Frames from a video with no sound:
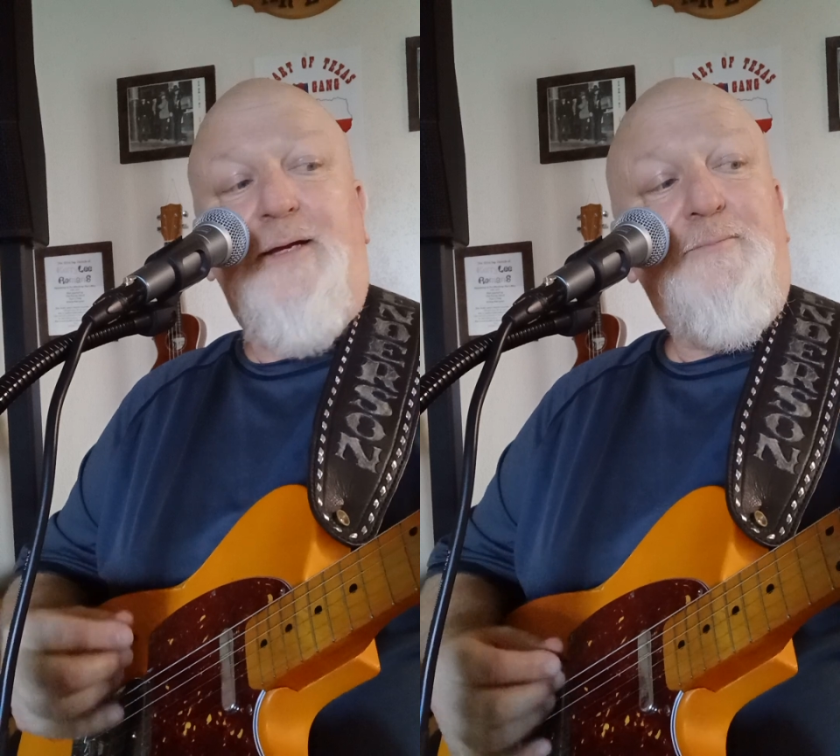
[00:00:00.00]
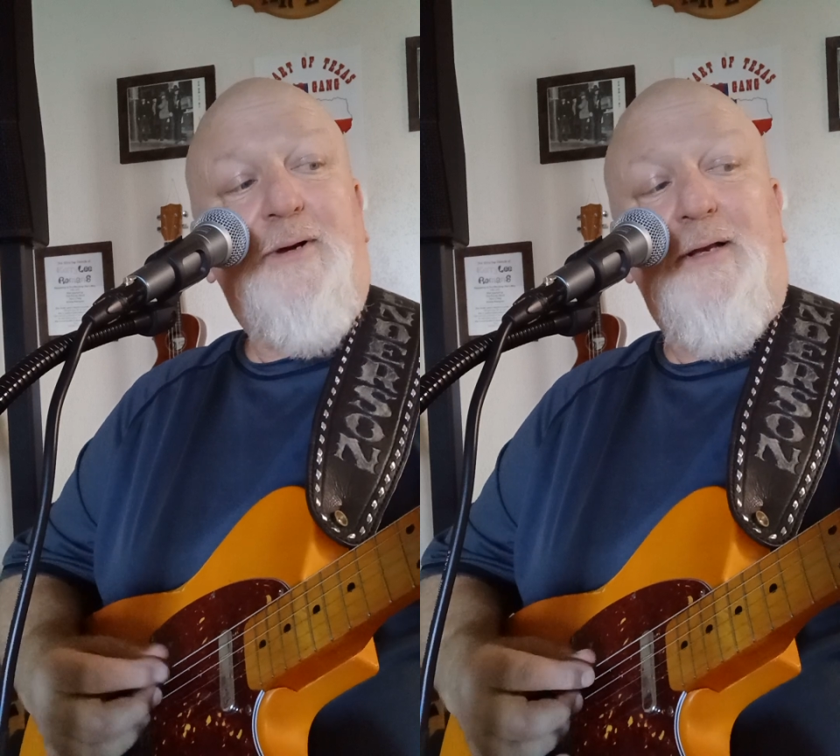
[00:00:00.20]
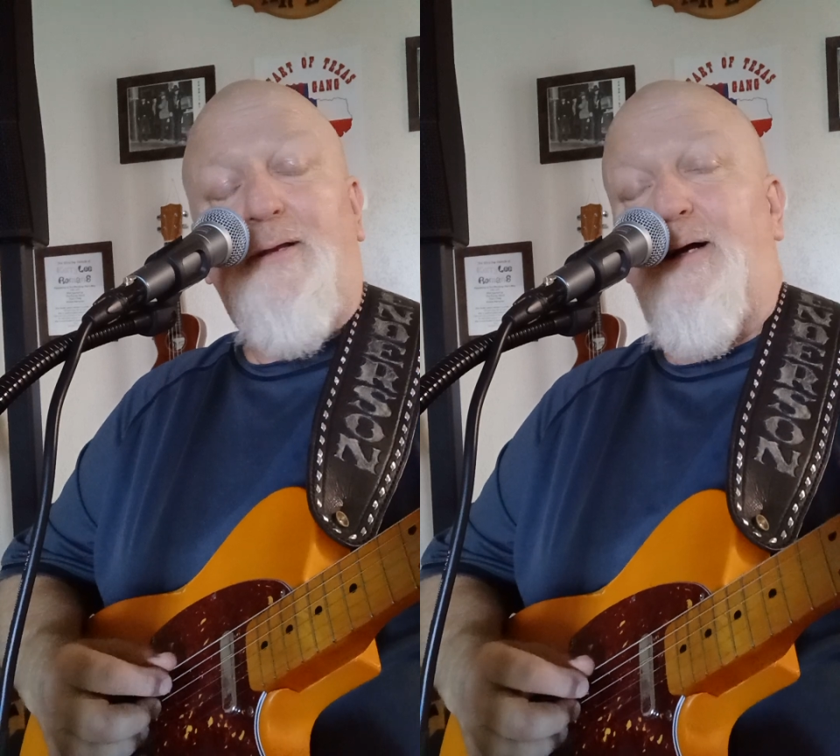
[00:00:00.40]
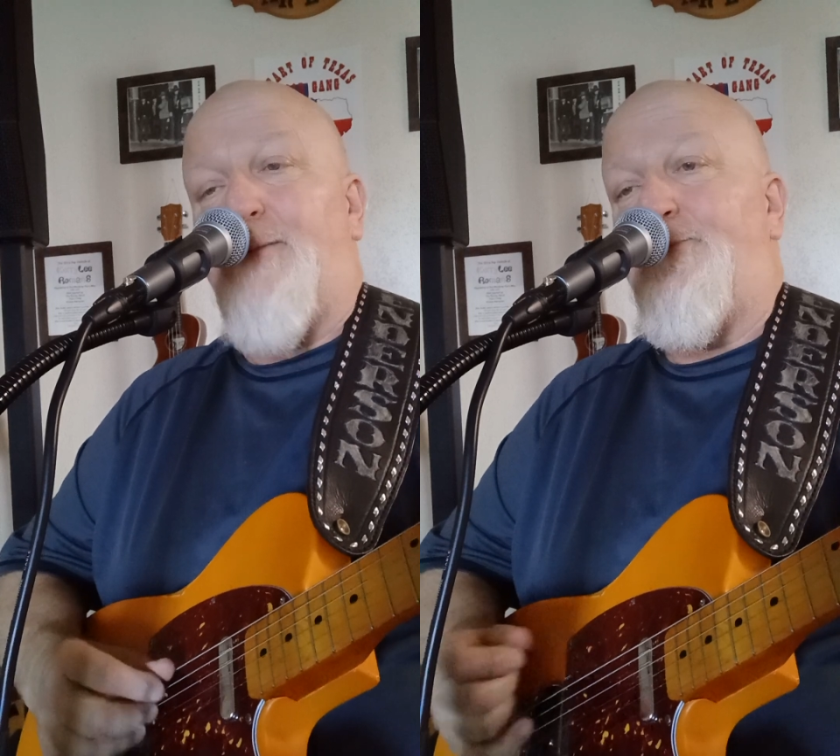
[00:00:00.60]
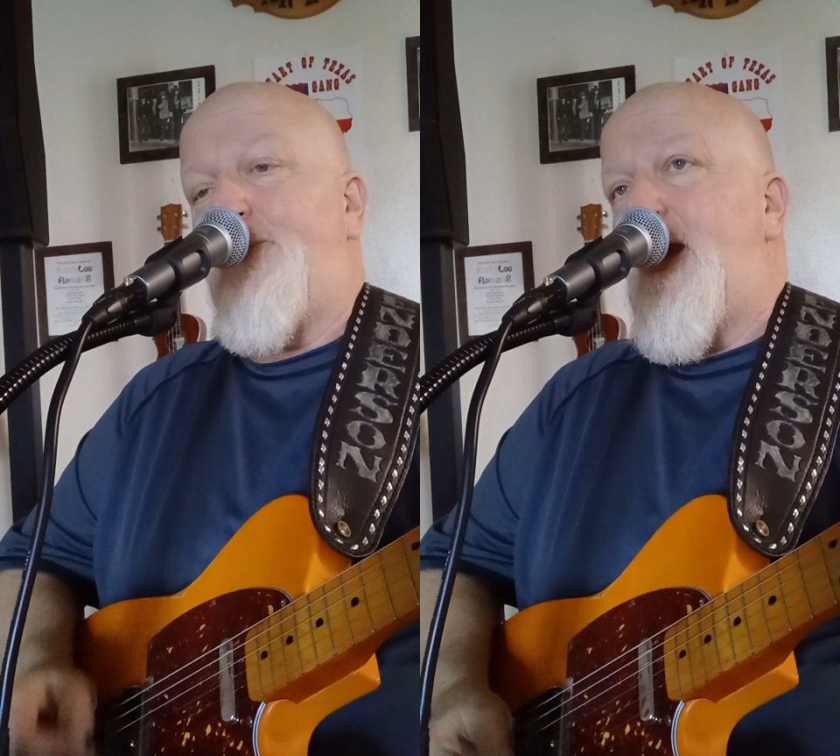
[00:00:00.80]
But
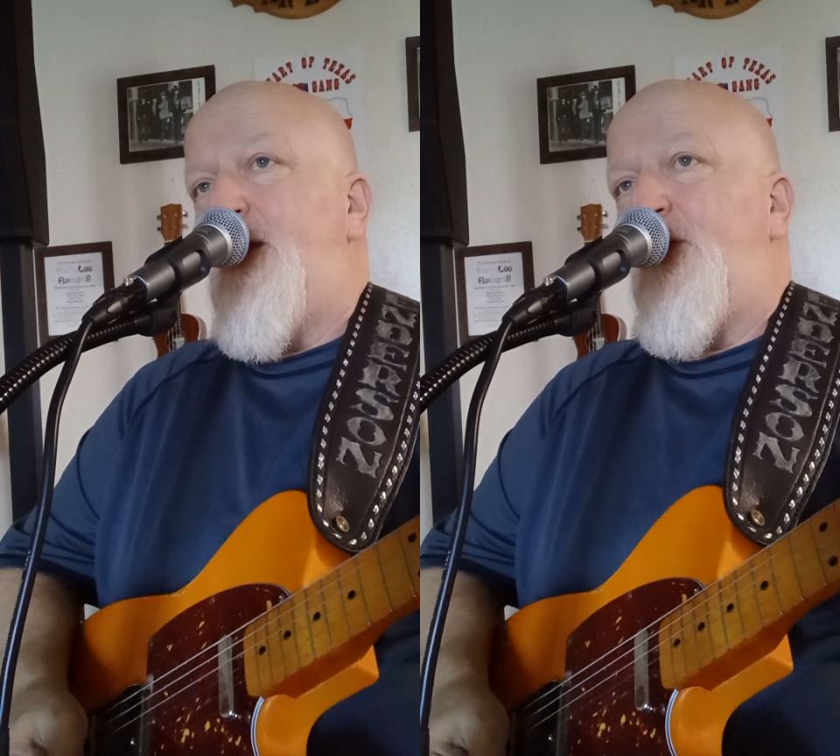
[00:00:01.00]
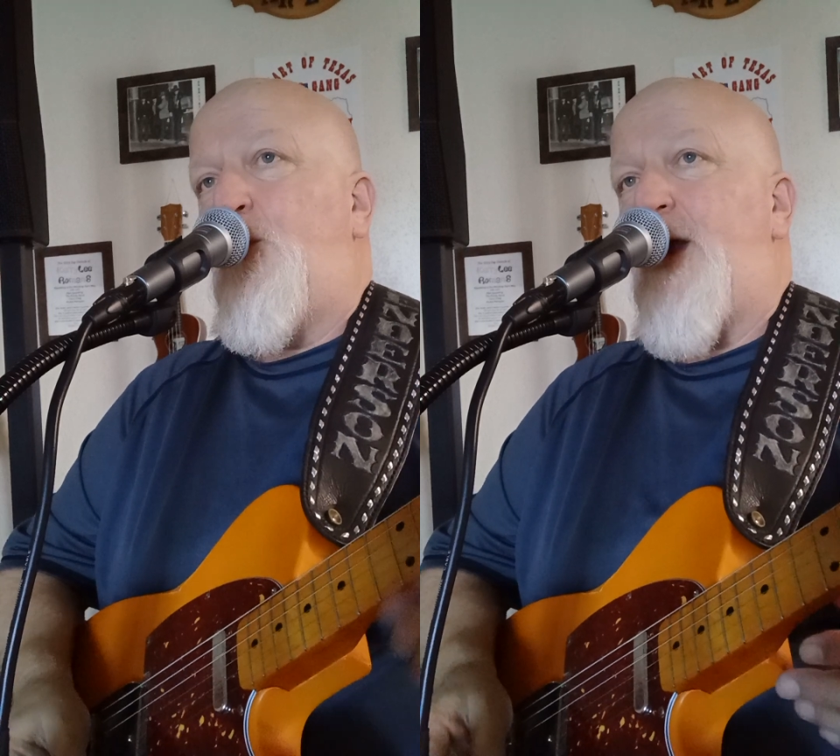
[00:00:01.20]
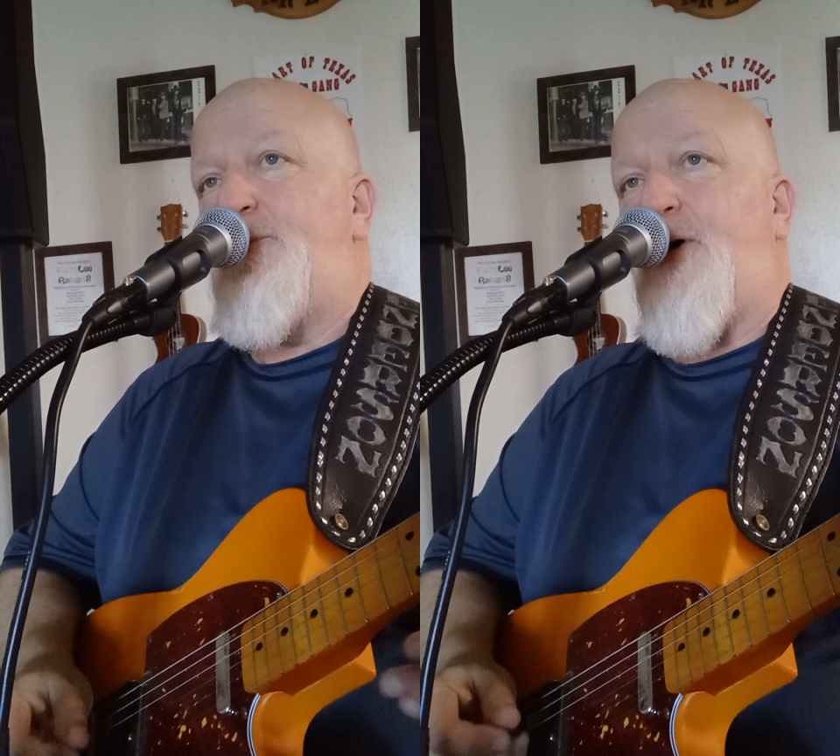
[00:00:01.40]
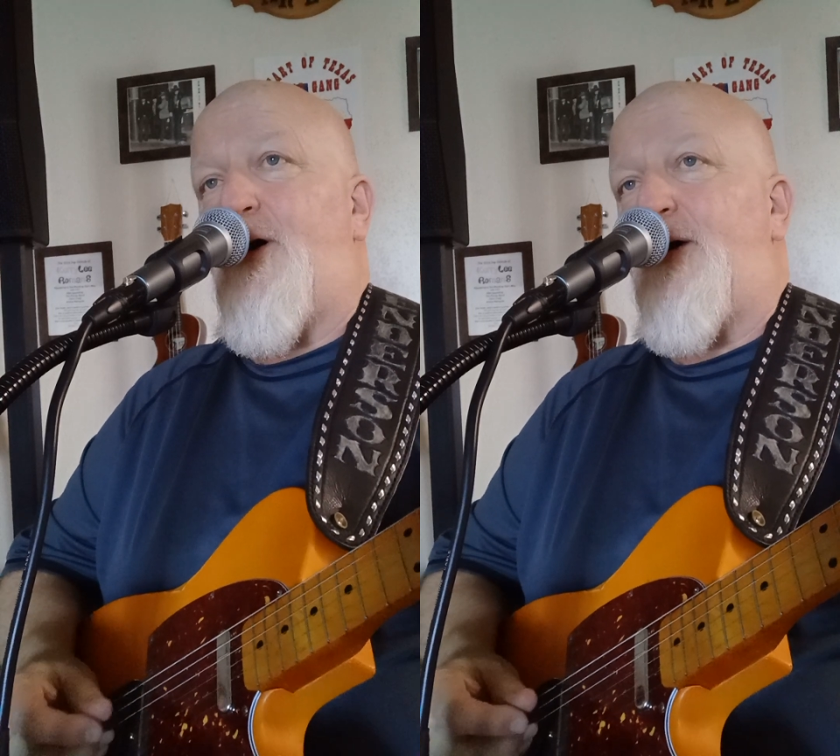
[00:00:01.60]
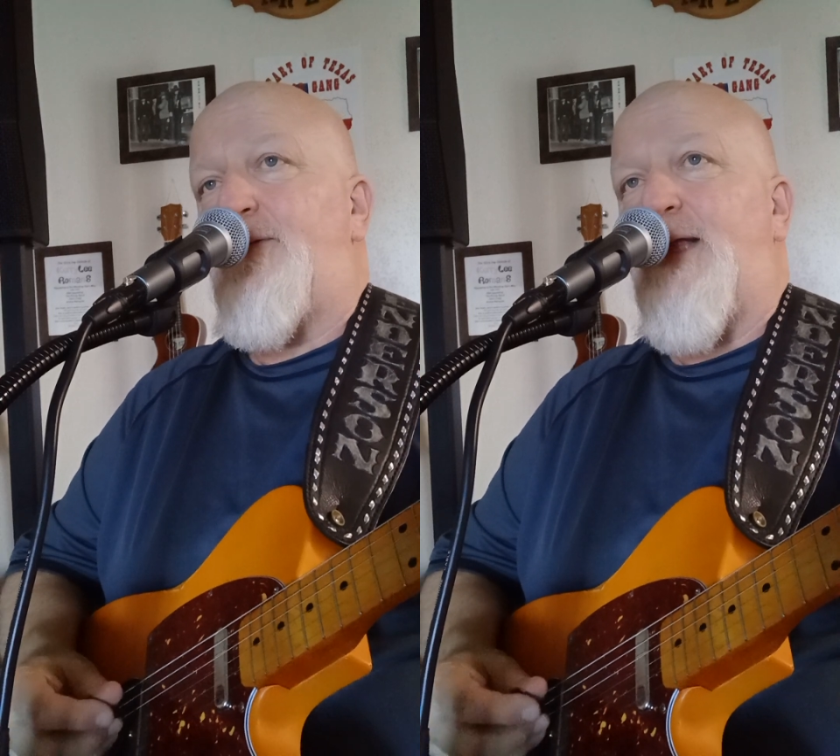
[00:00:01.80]
the one part,